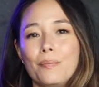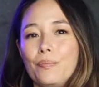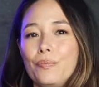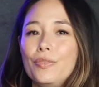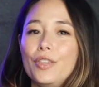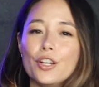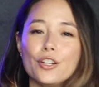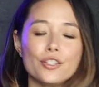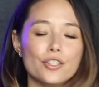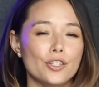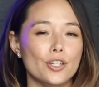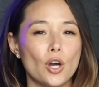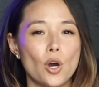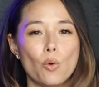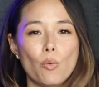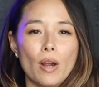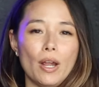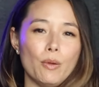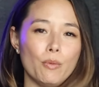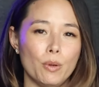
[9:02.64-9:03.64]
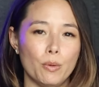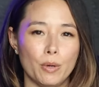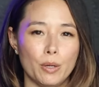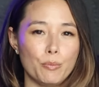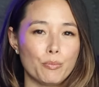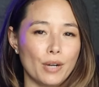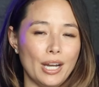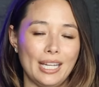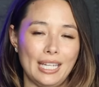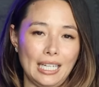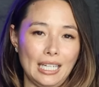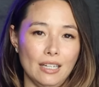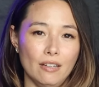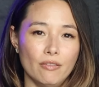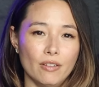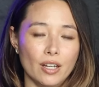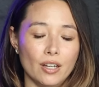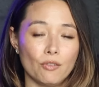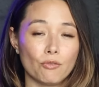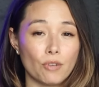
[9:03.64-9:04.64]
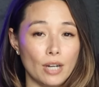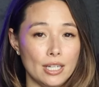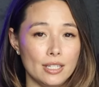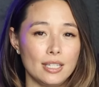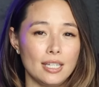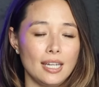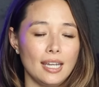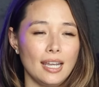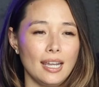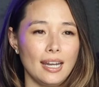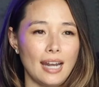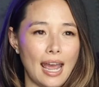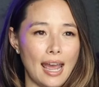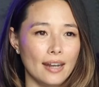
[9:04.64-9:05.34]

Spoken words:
there's no way we would break even renting it,